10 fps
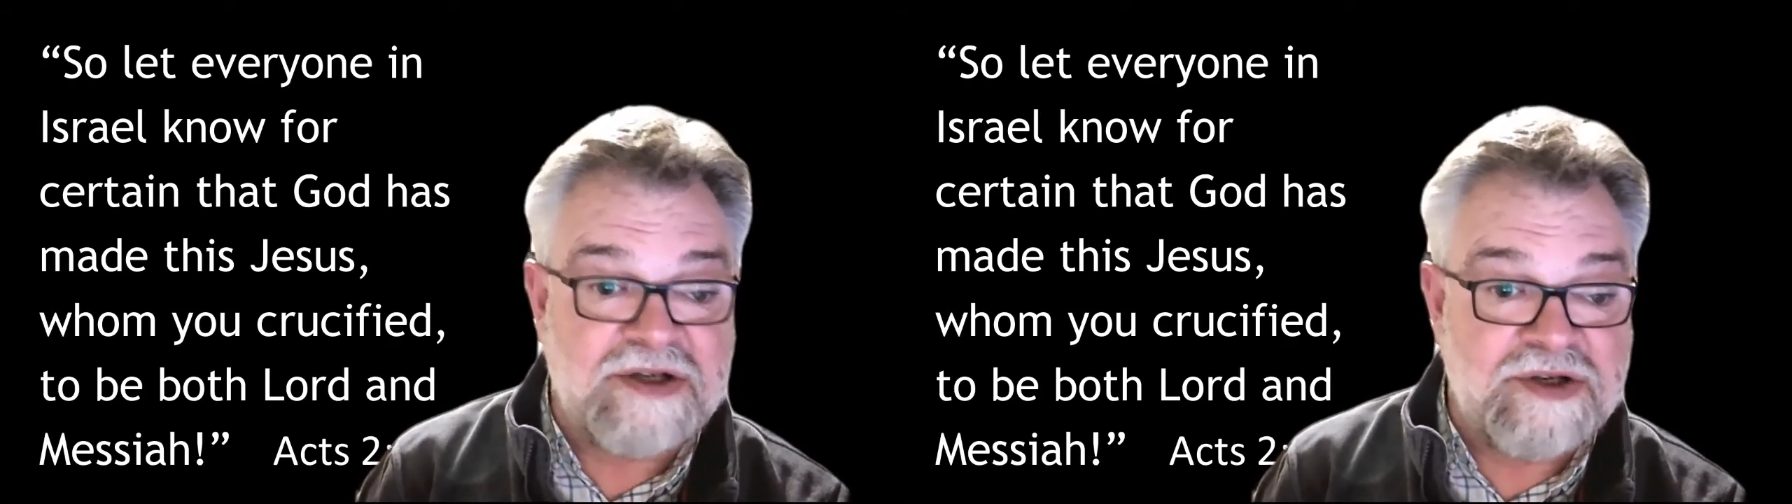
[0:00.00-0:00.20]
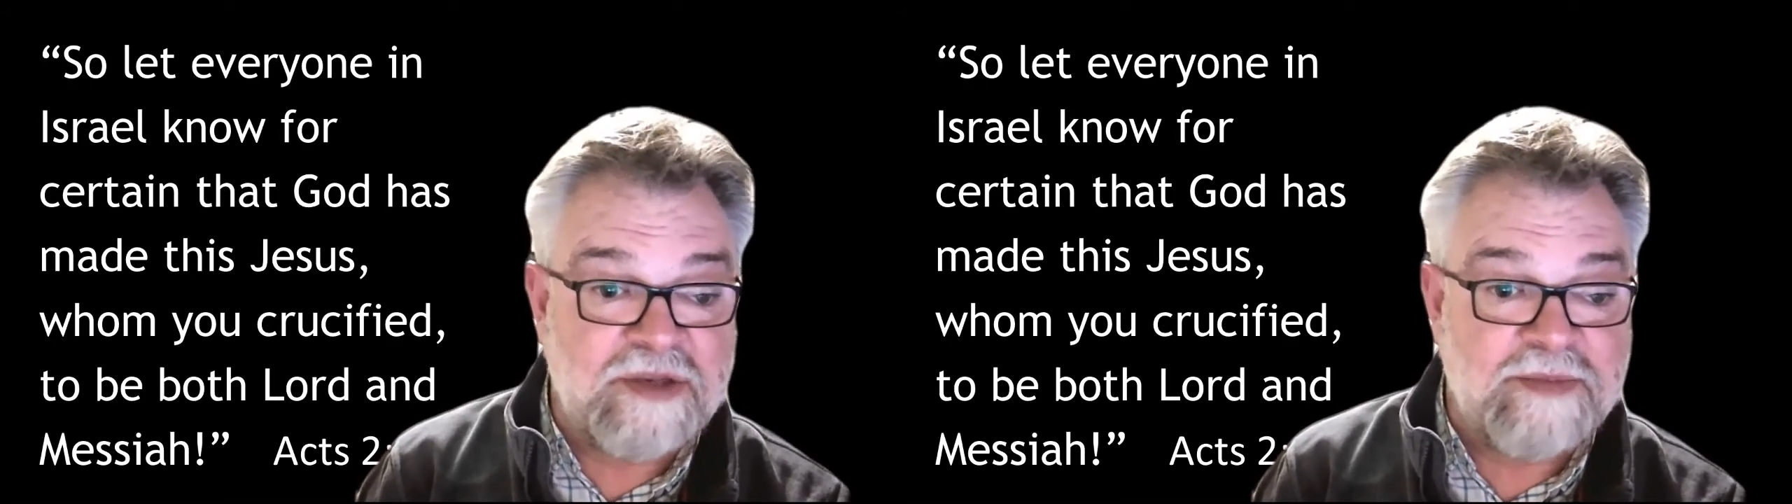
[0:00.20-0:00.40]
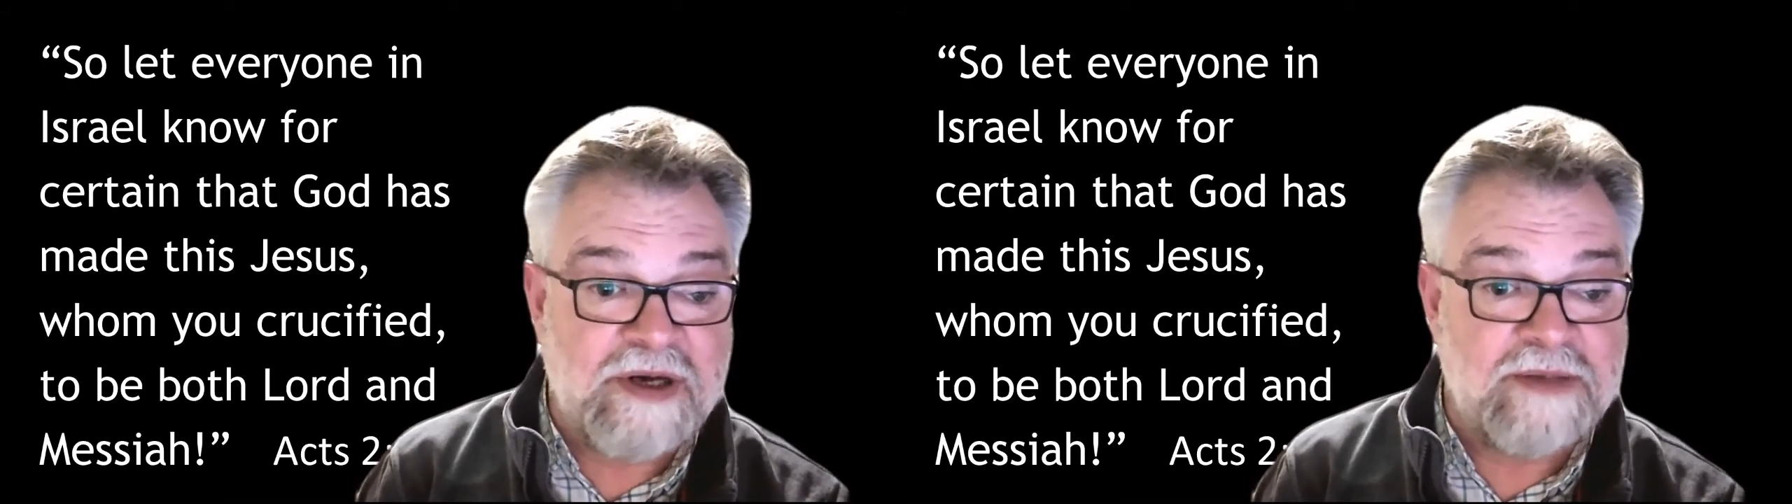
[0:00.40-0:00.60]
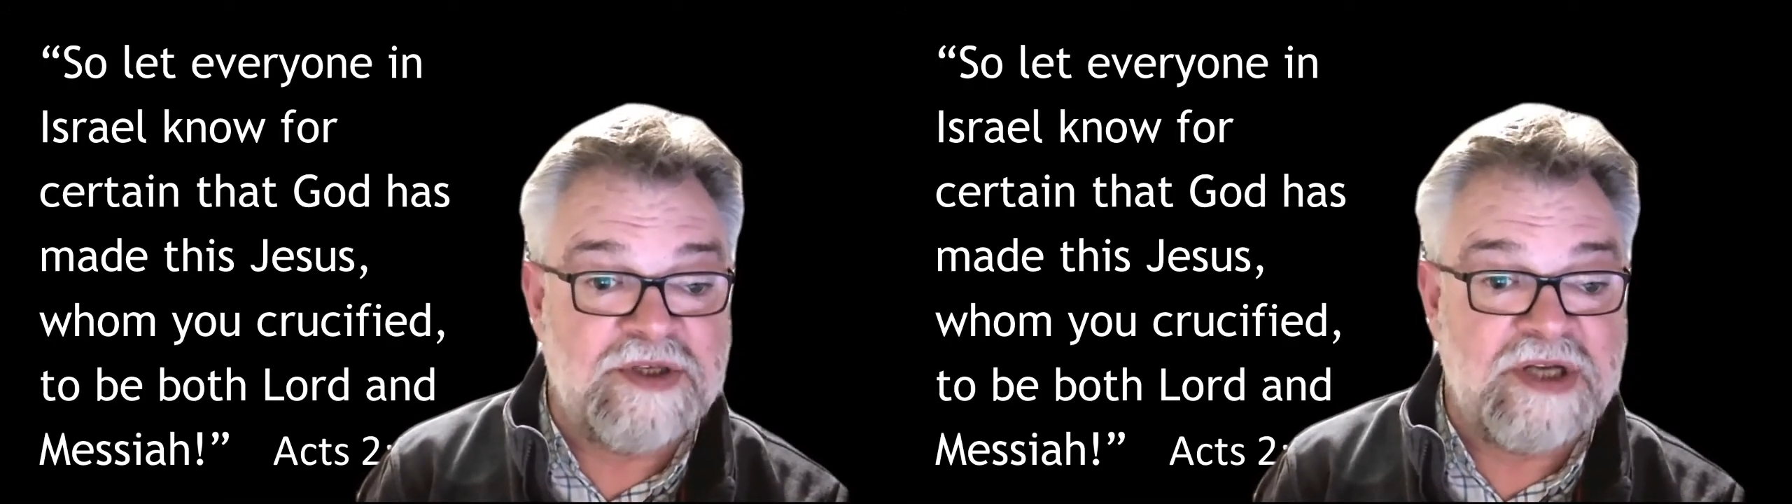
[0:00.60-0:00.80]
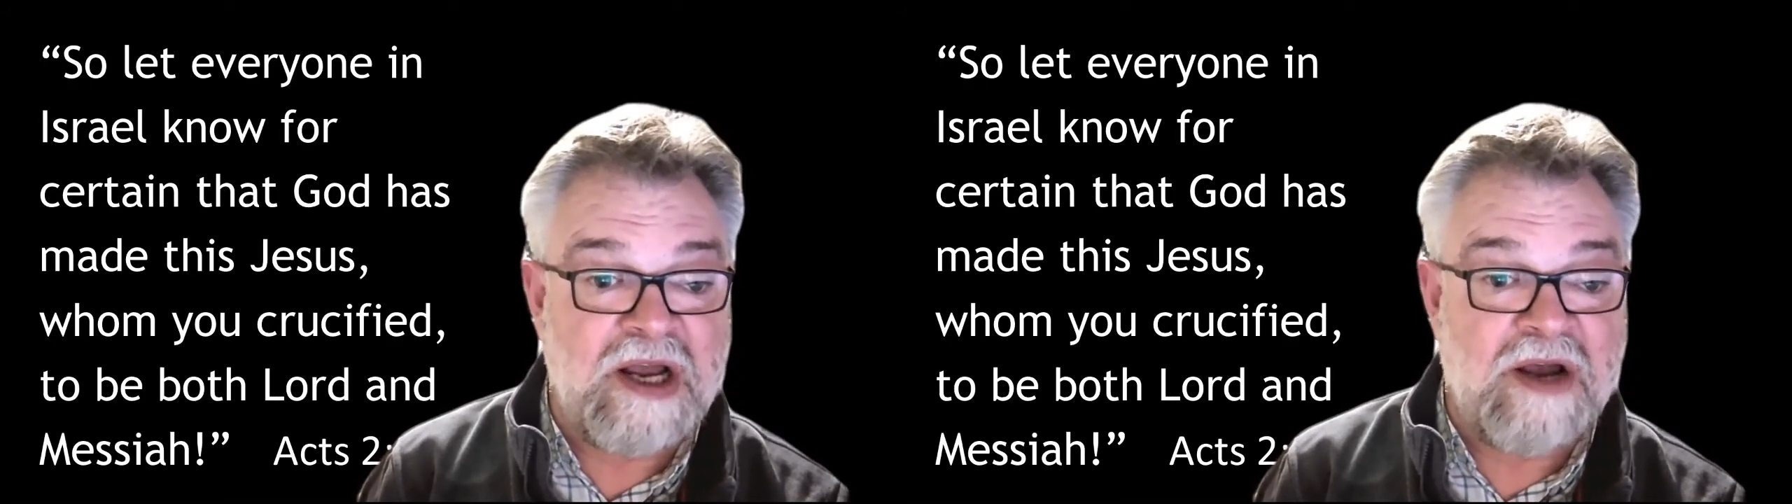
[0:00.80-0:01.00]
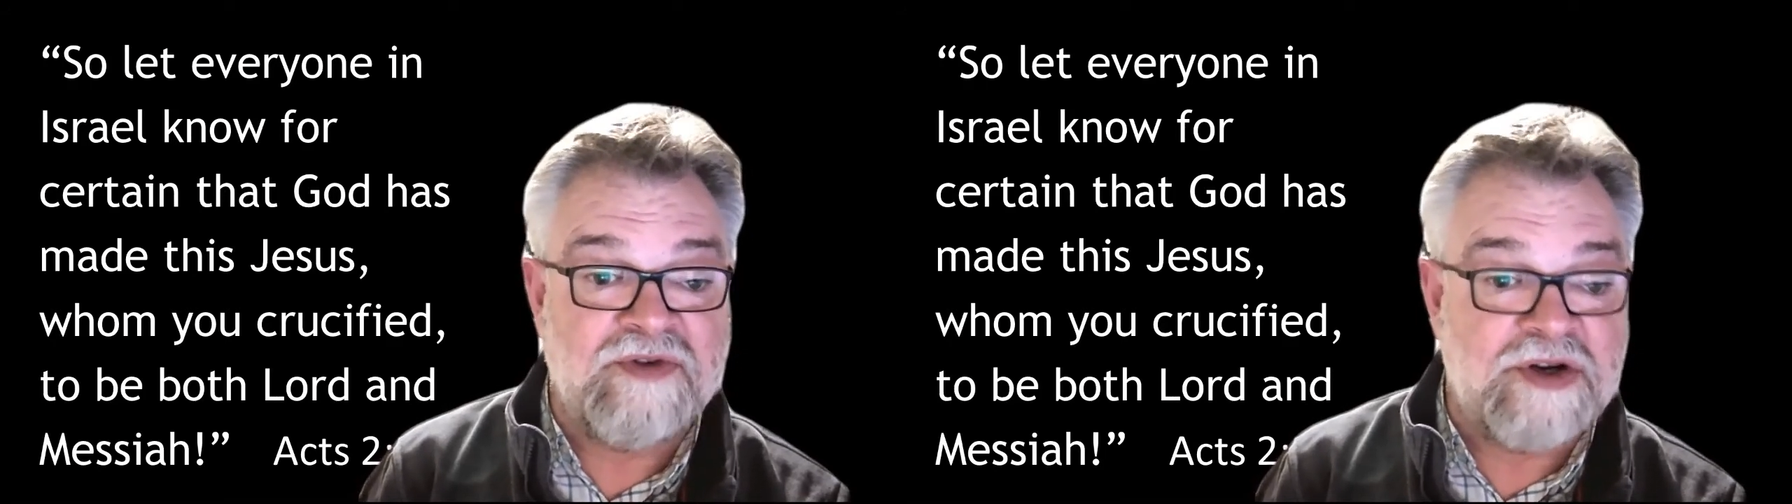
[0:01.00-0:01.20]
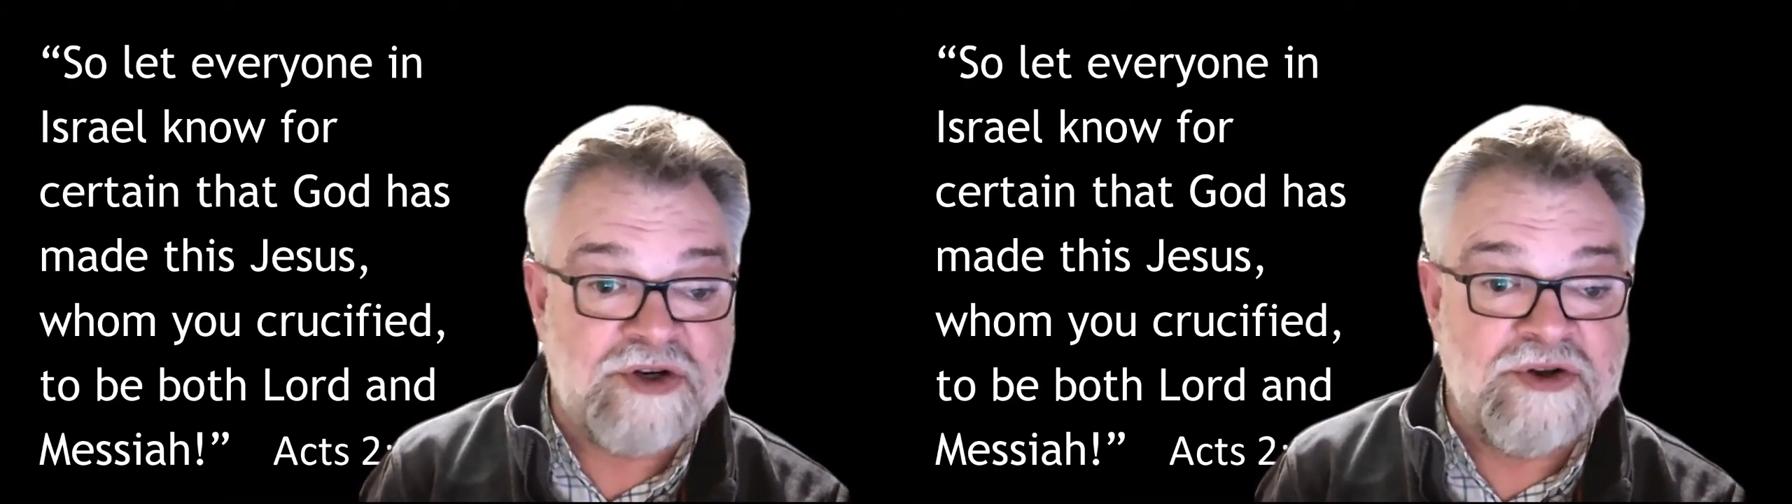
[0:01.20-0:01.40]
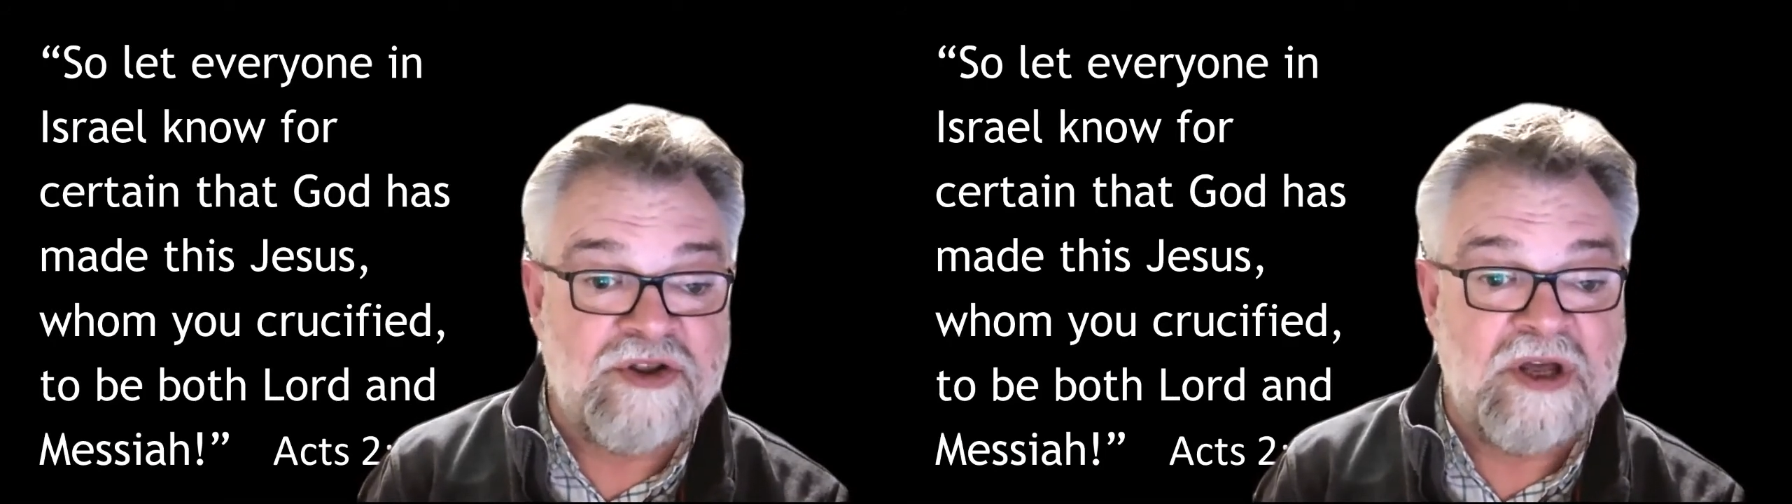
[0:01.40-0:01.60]
truth about themselves, the
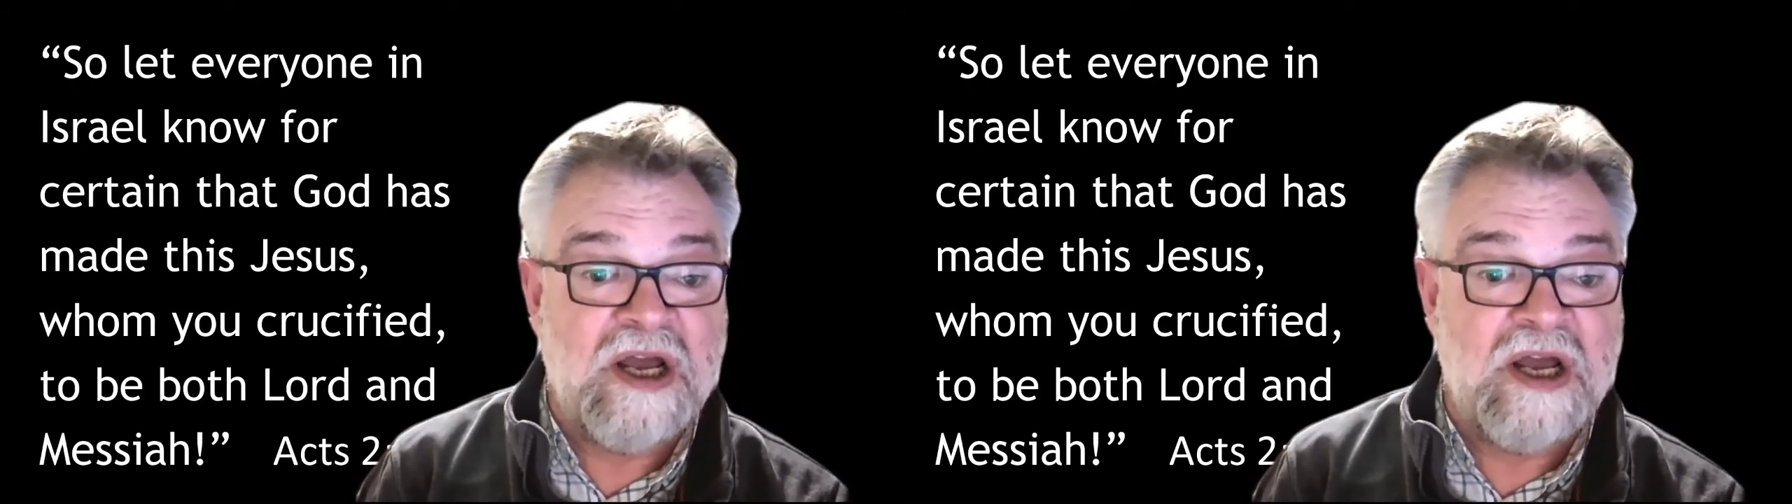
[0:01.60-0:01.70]
truth